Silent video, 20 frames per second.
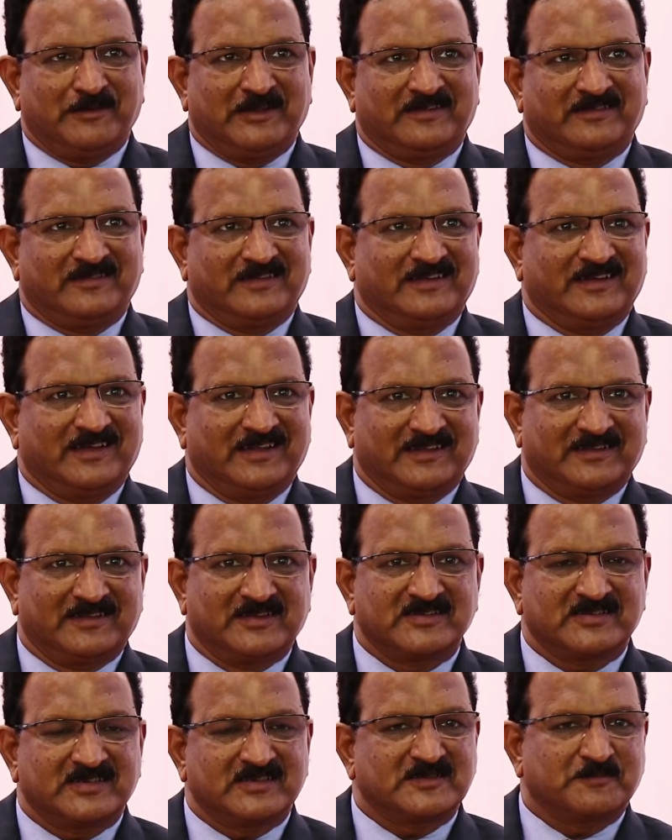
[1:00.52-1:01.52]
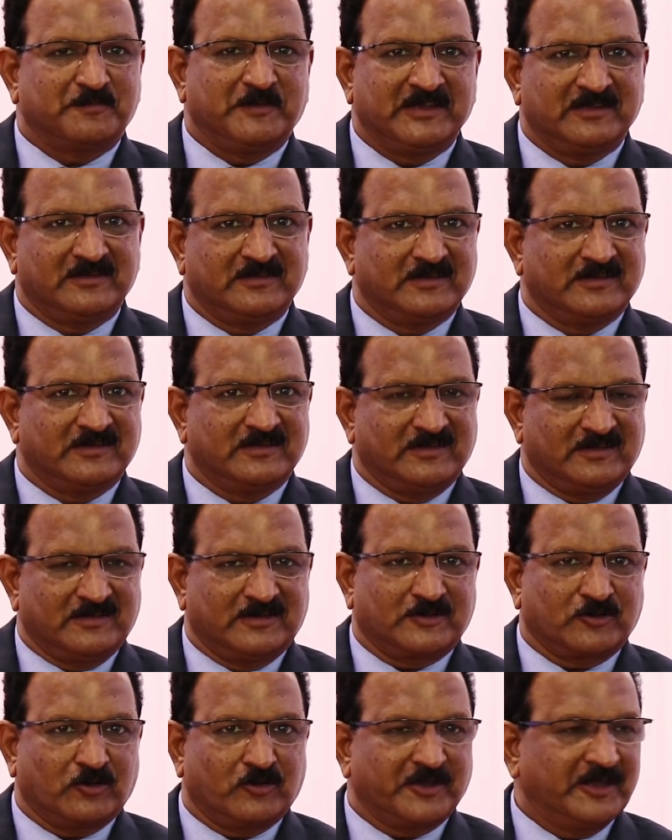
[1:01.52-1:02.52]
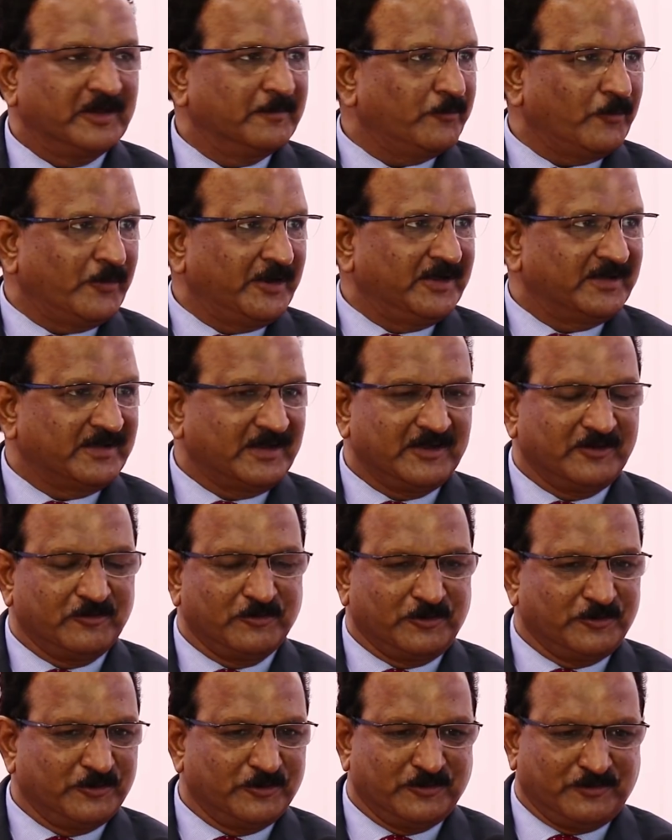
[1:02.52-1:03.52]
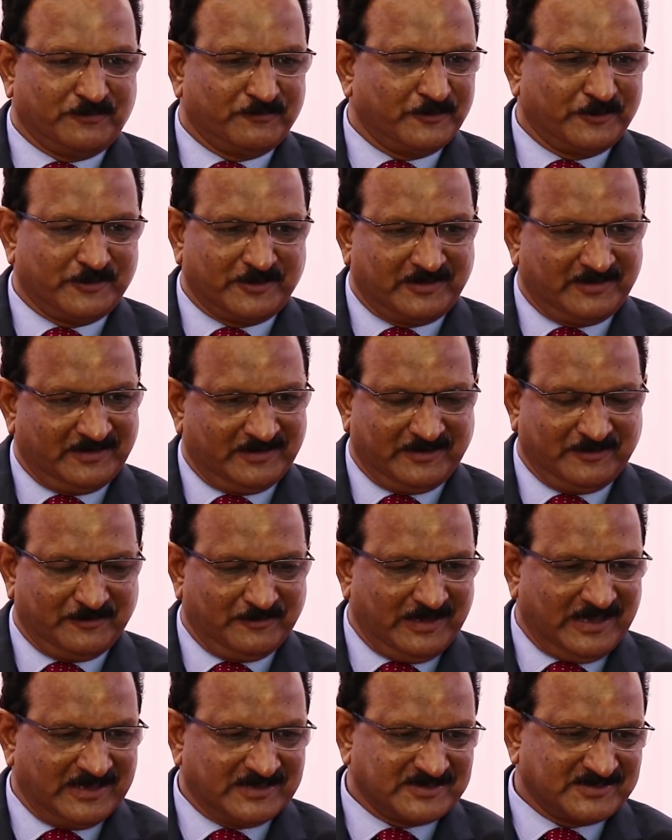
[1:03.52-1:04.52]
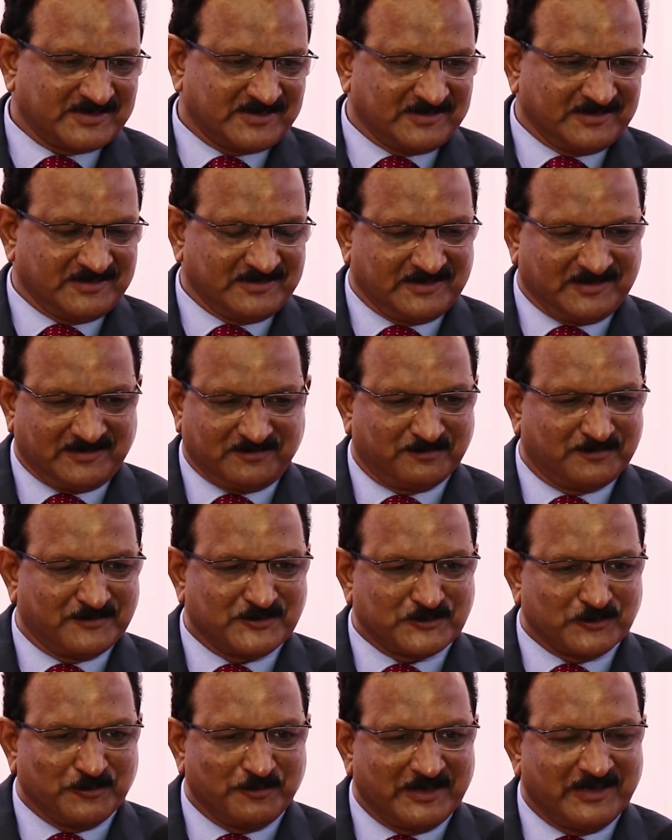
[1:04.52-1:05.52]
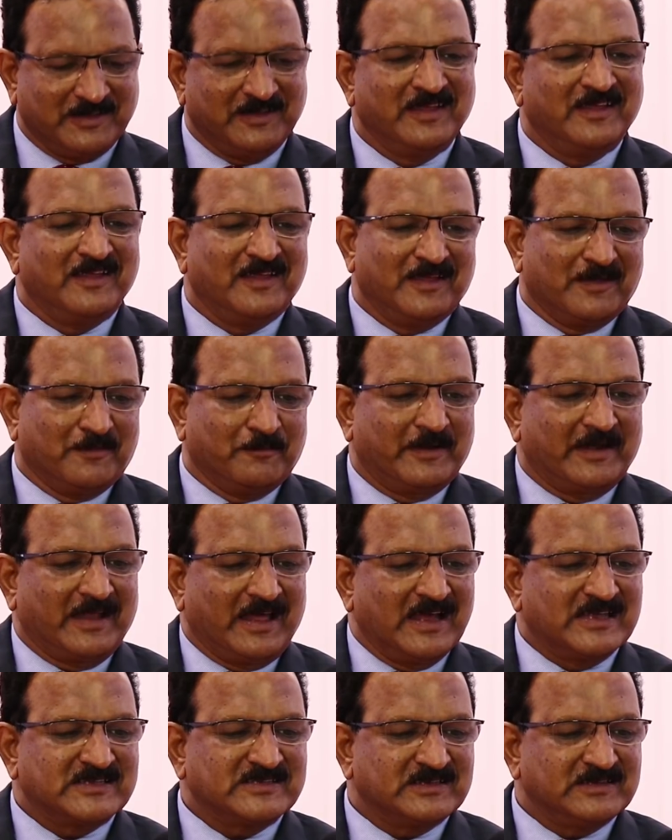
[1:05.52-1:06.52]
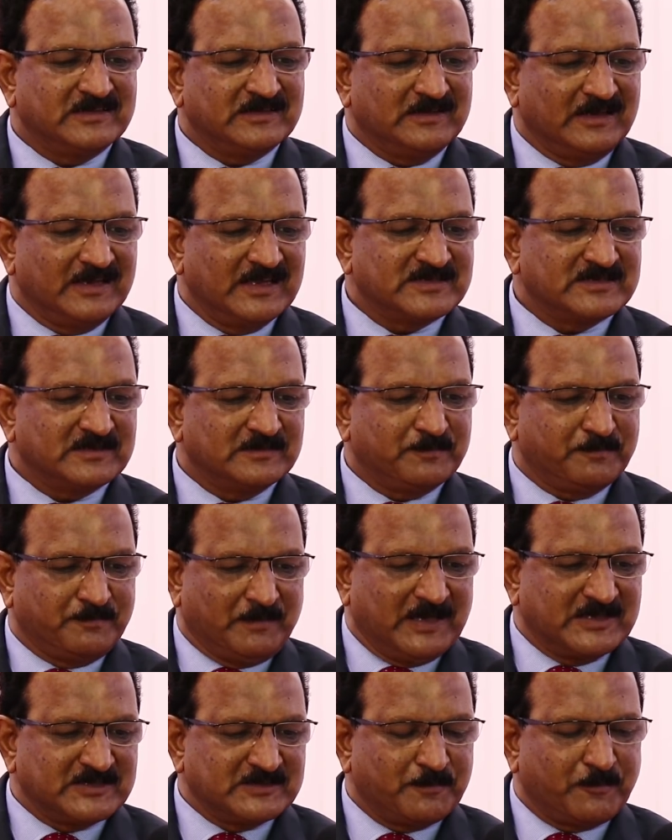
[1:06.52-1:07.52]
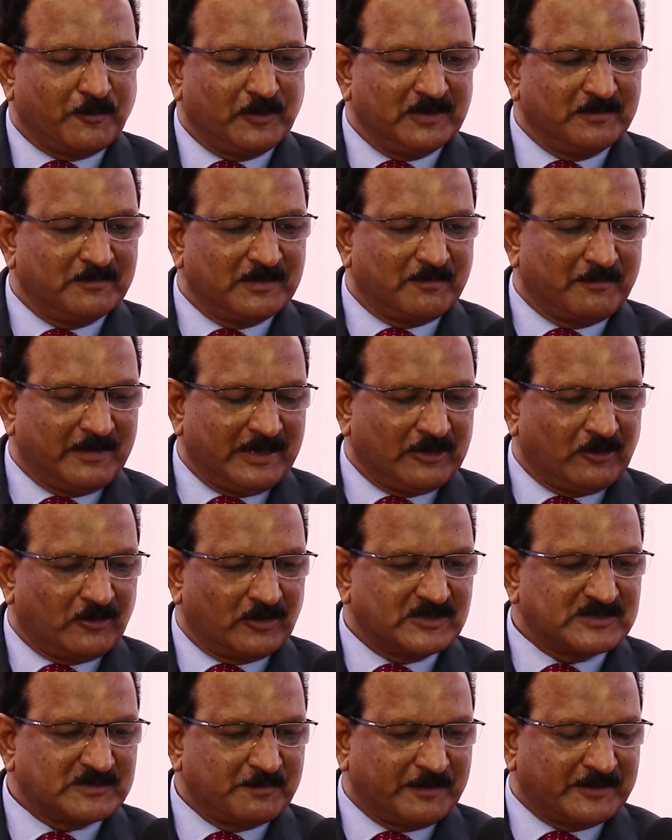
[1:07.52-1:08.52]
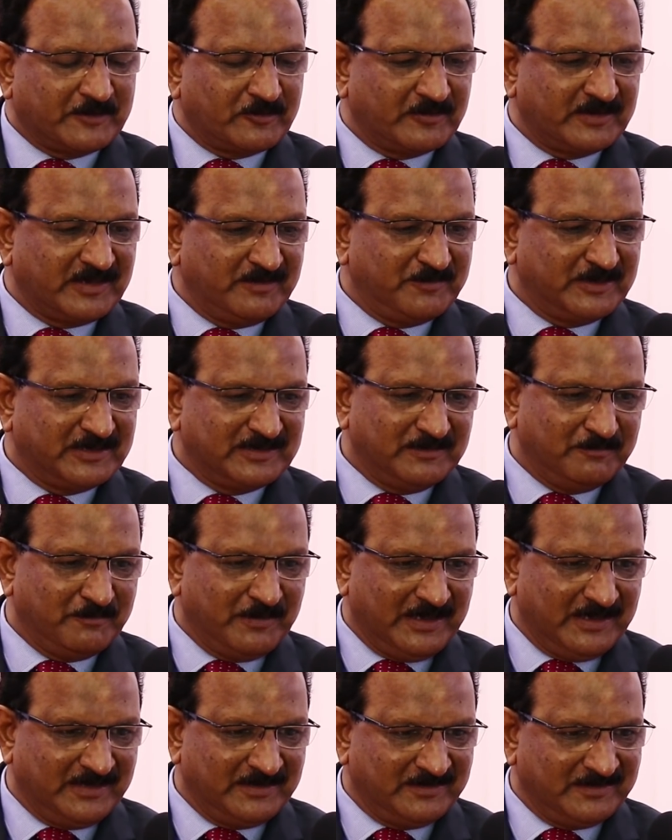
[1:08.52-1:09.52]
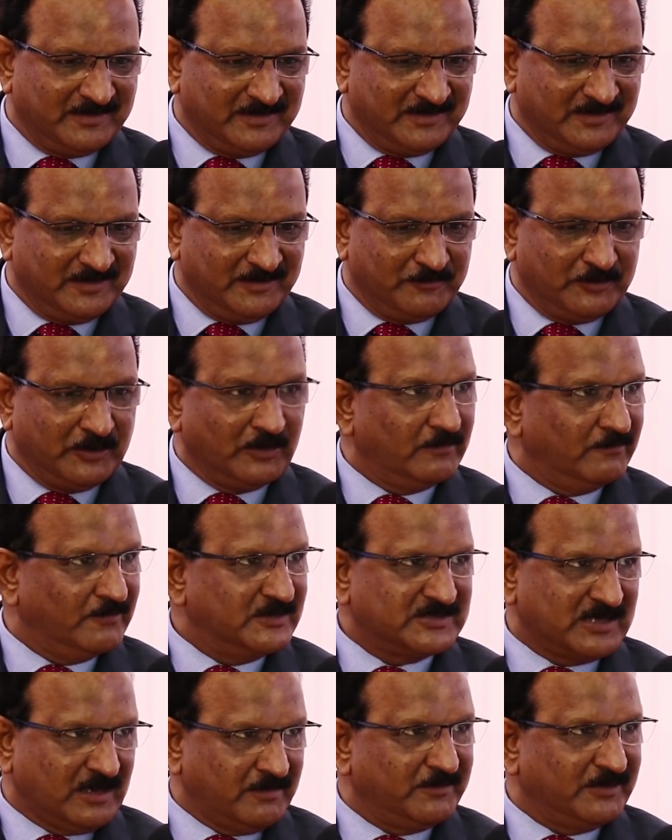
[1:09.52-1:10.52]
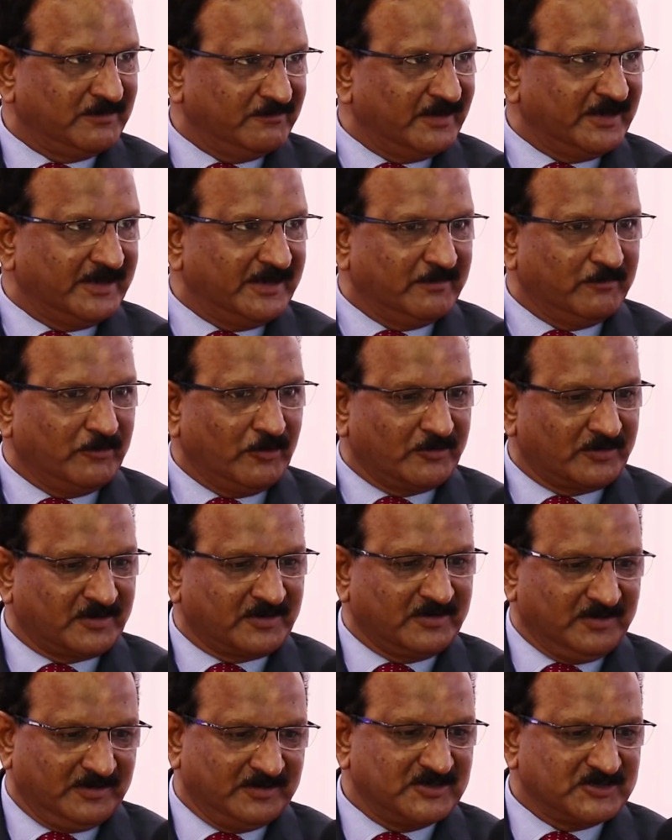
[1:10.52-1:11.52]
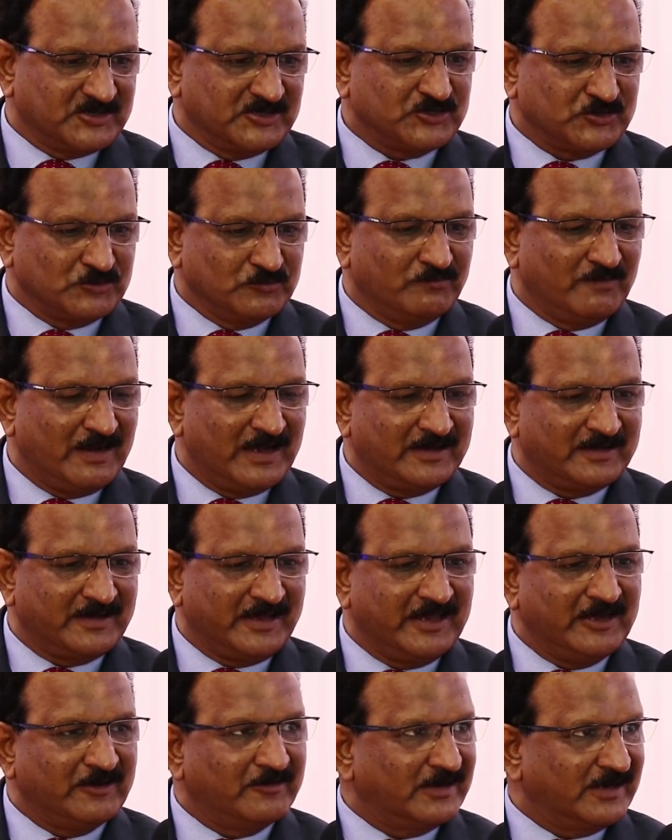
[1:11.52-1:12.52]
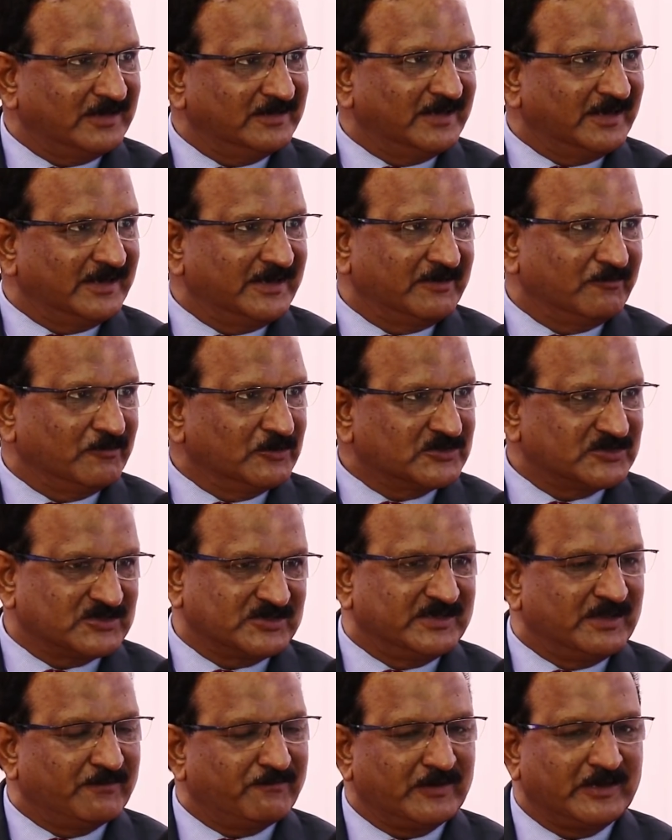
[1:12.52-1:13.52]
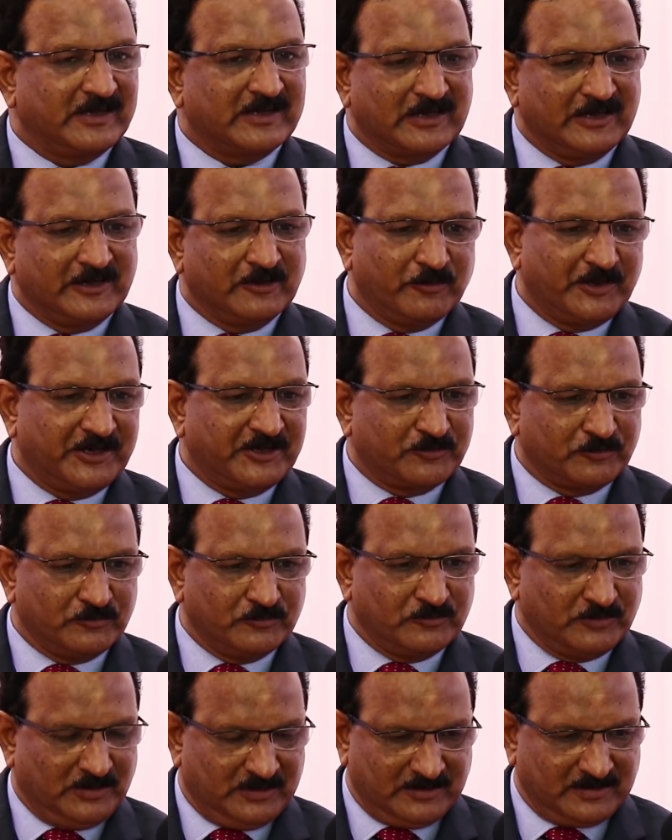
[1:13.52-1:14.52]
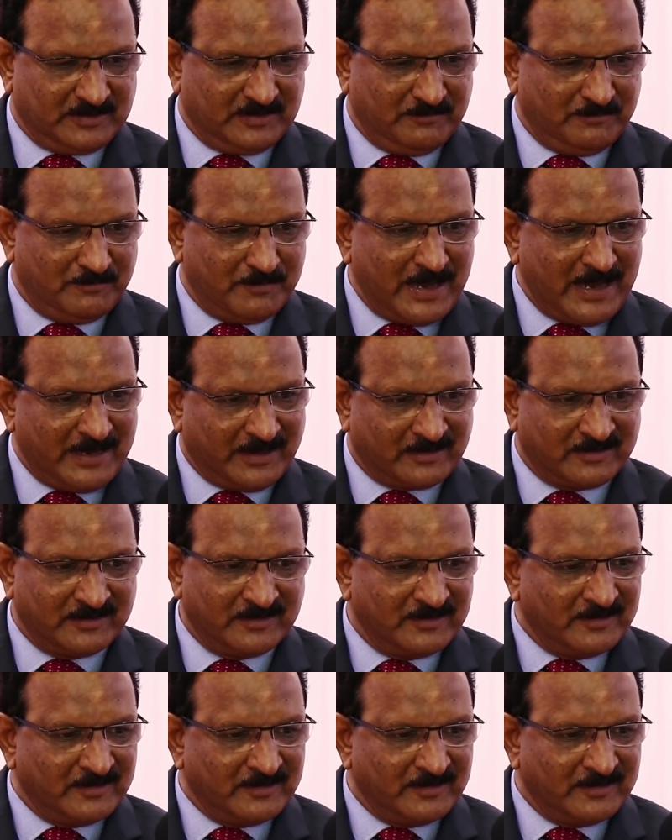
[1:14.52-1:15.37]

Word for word: I mean, uh, this has been the talking point, I don't know, for now last uh, so many. But as a, as, a, as a polymer man or as a petrochemical man, uh, we always have been worried about this issue. One day or other, it was definitely going to uh, come back.